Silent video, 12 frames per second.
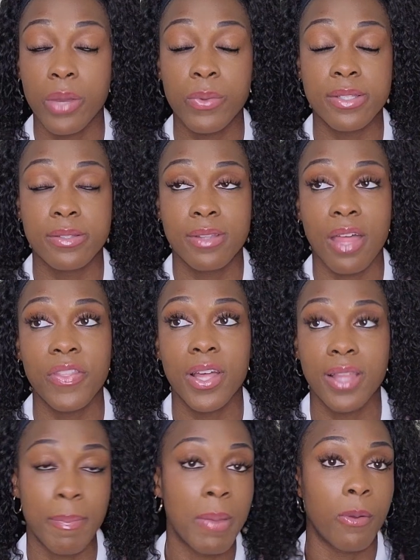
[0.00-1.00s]
it was nothing
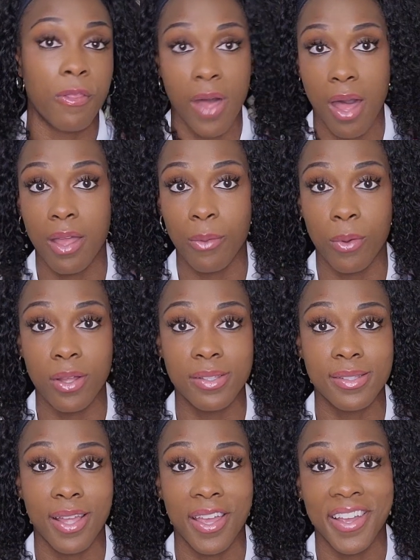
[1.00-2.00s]
like people thought it was.
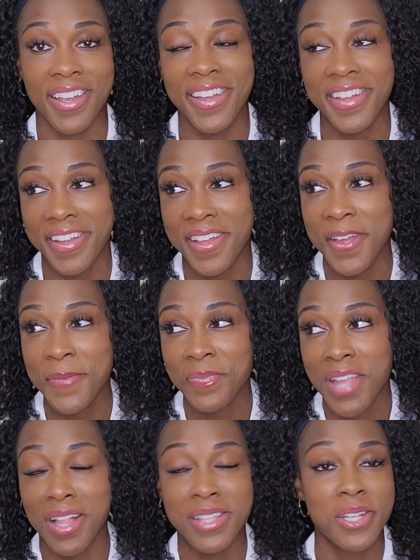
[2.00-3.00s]

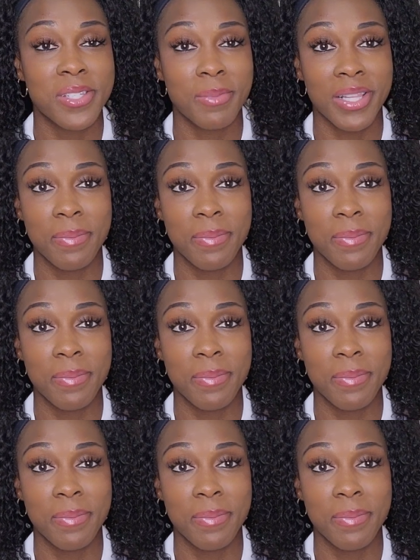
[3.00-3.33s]
I'll insert some